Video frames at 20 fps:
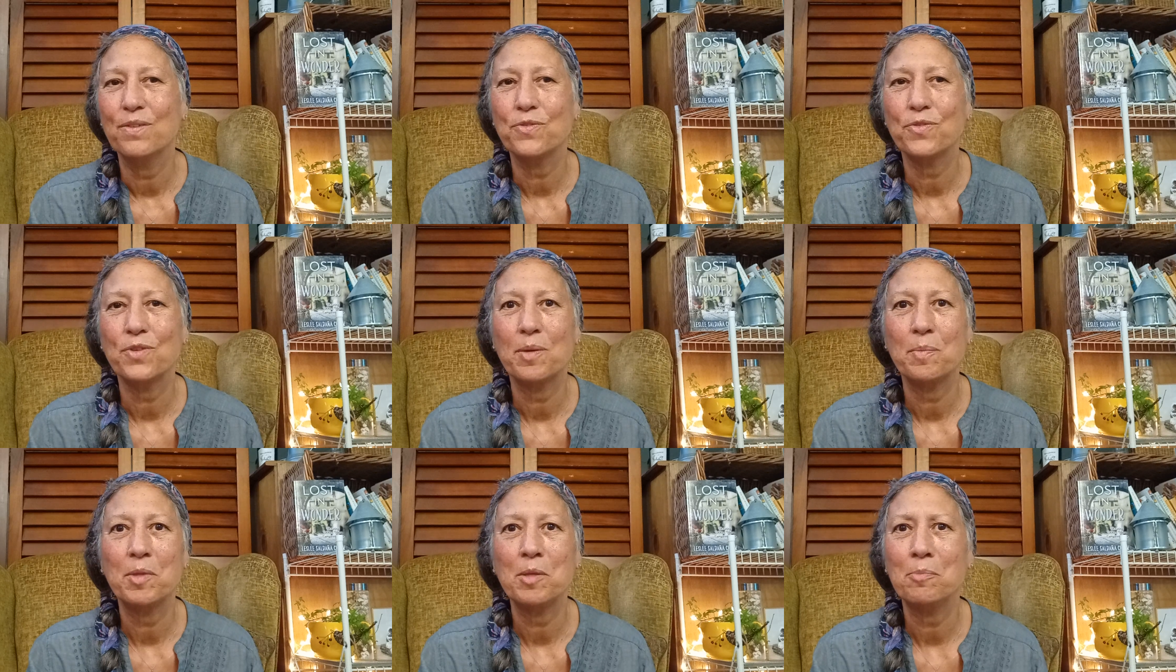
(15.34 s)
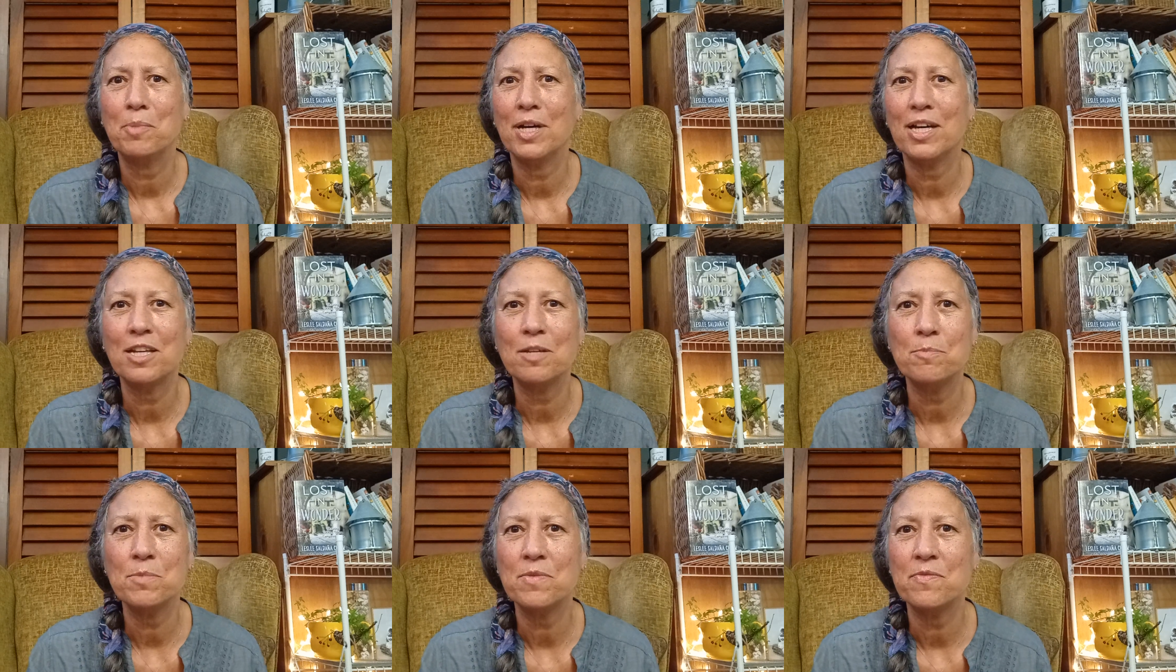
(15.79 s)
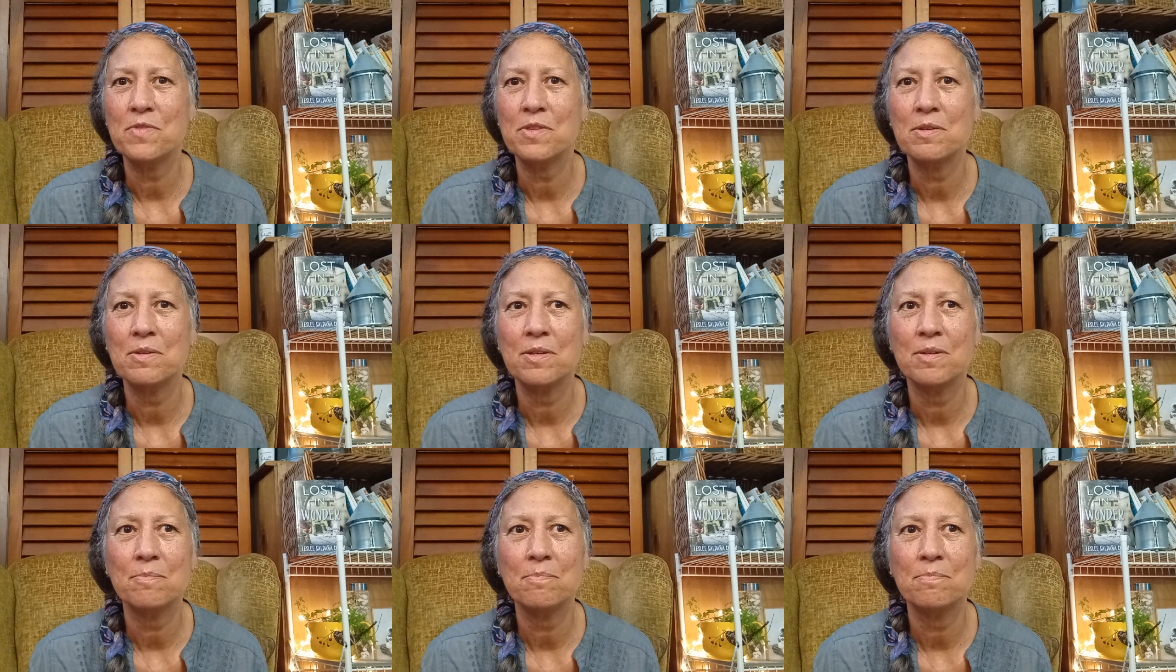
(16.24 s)
from the bottom of
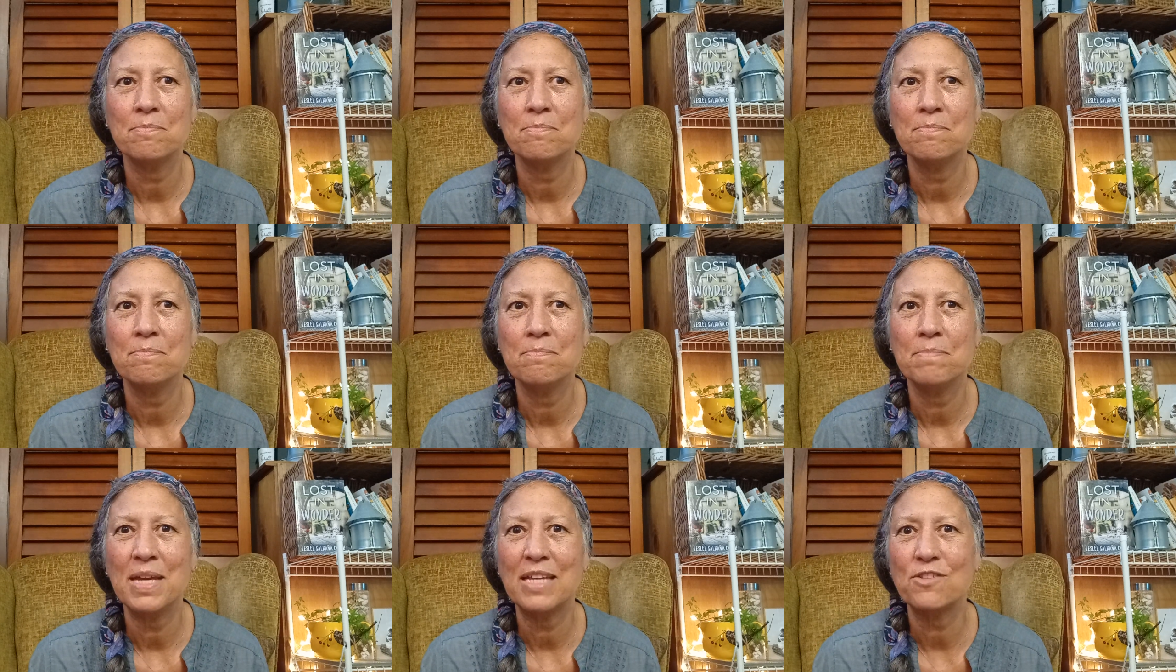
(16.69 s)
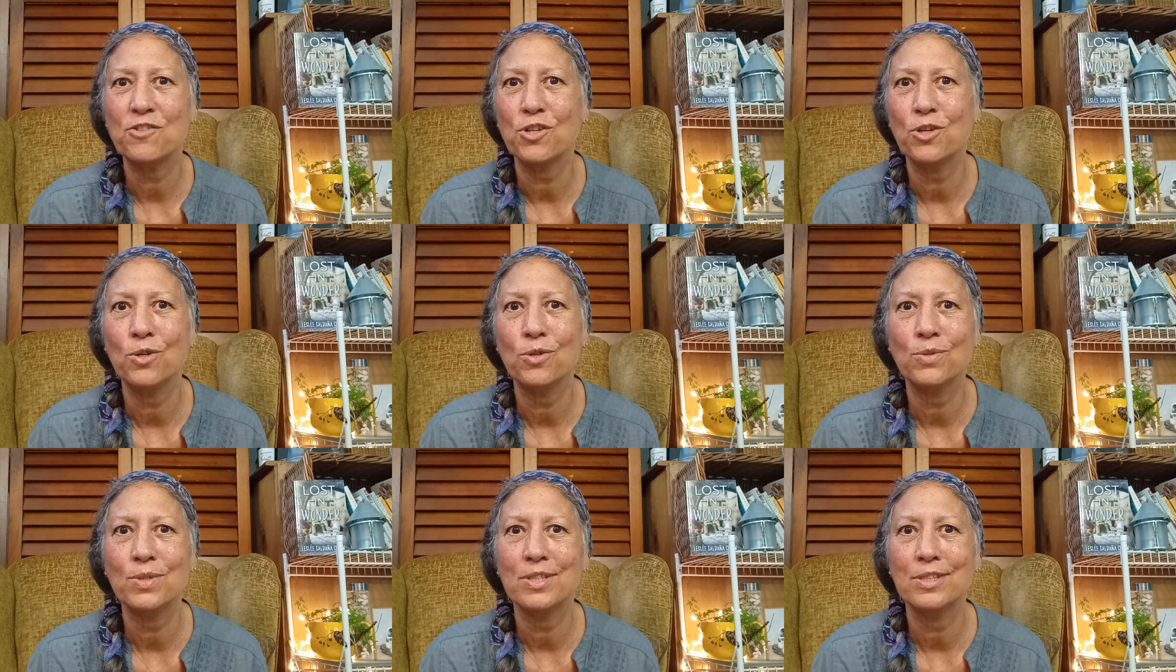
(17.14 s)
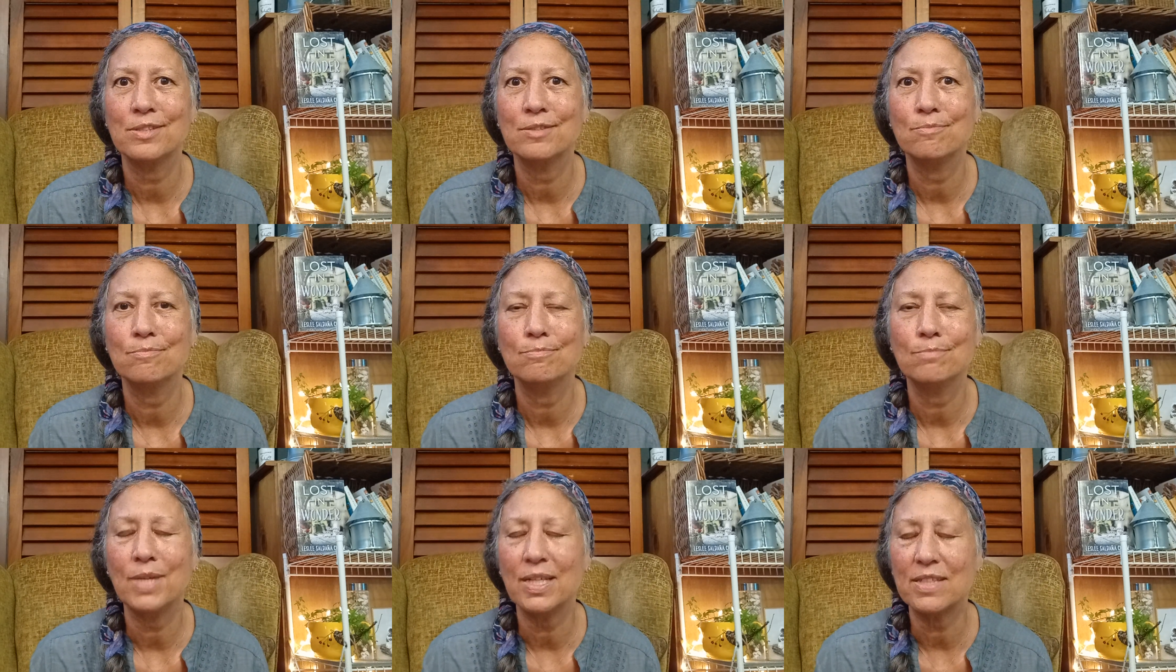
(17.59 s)
the metro
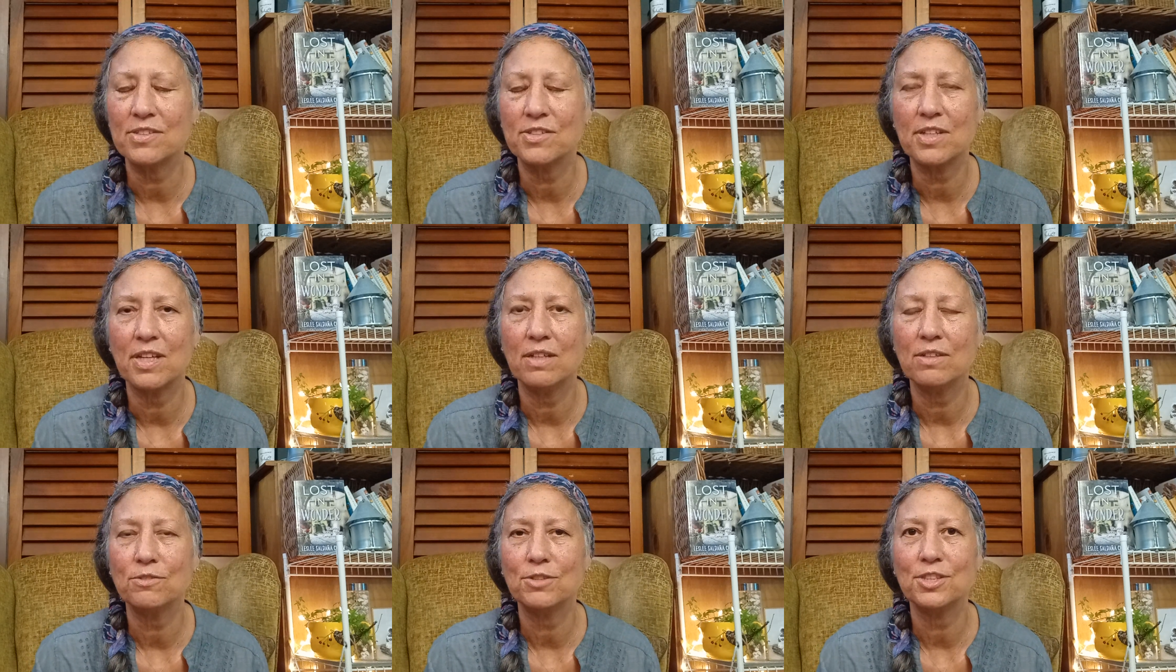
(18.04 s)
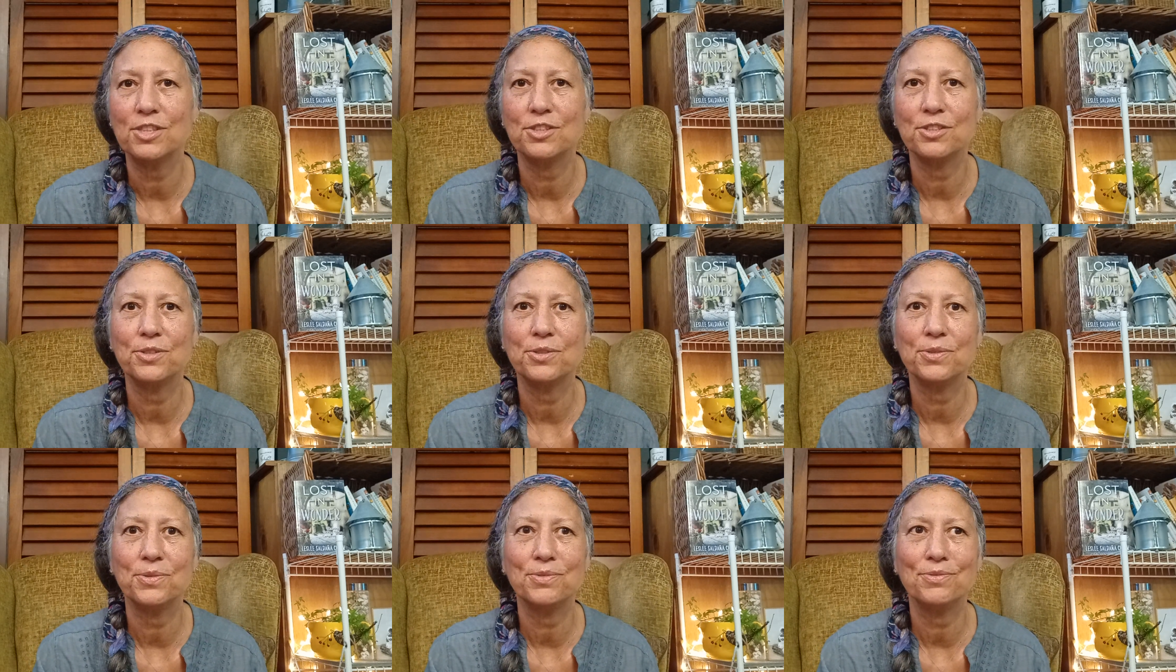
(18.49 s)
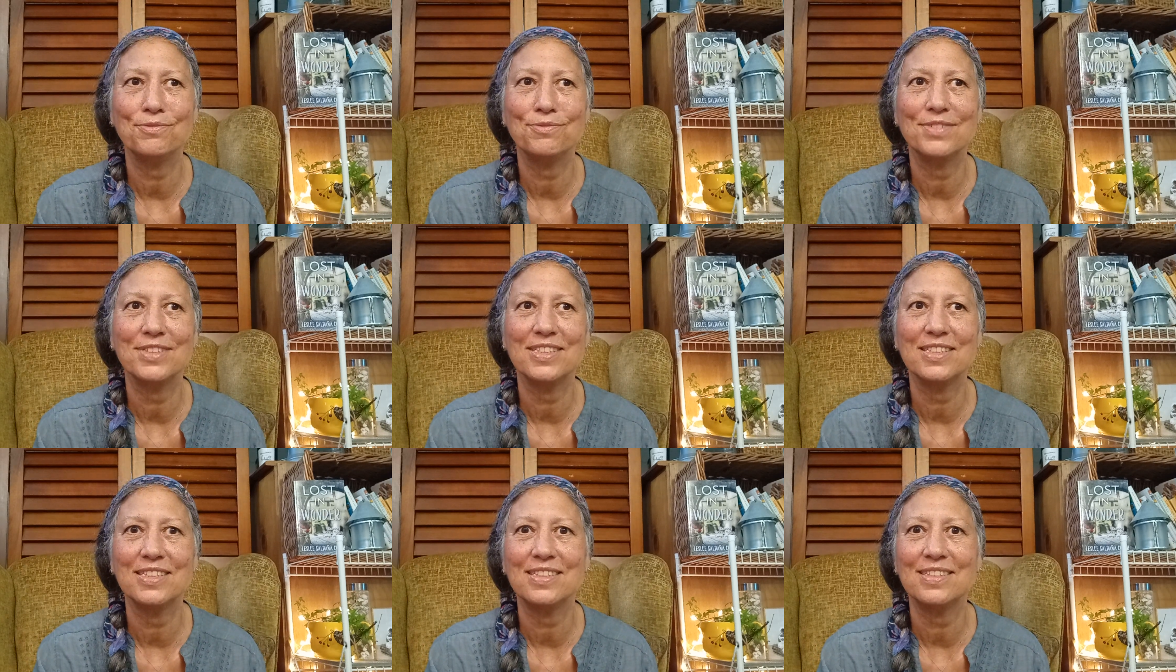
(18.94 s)
in Moscow to
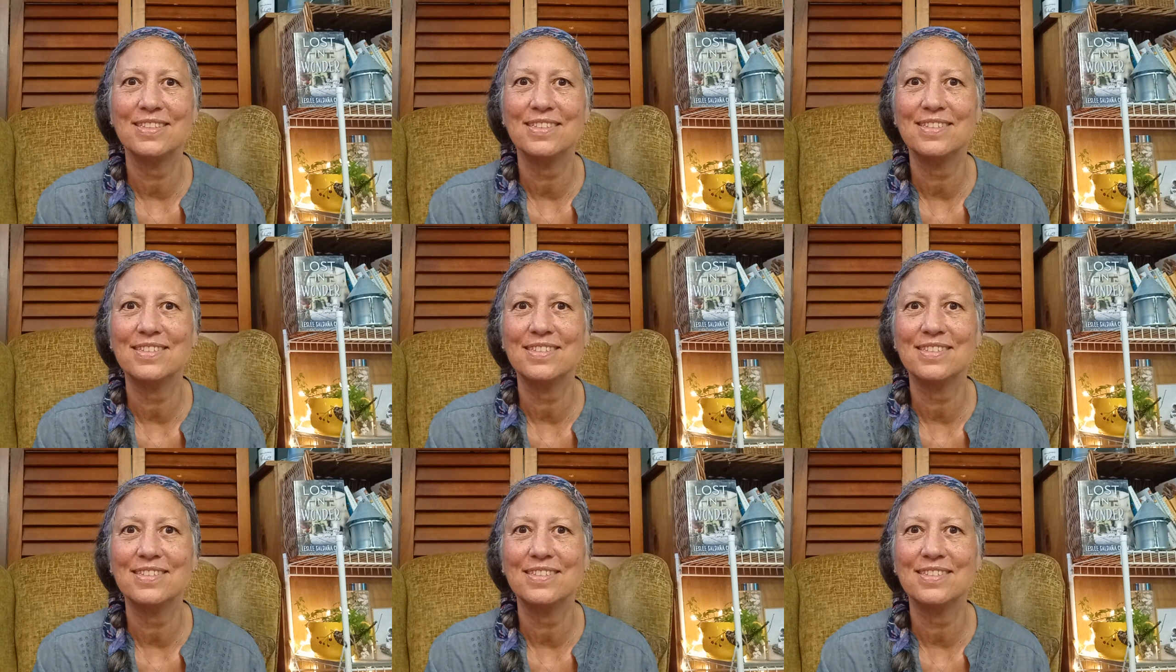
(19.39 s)
the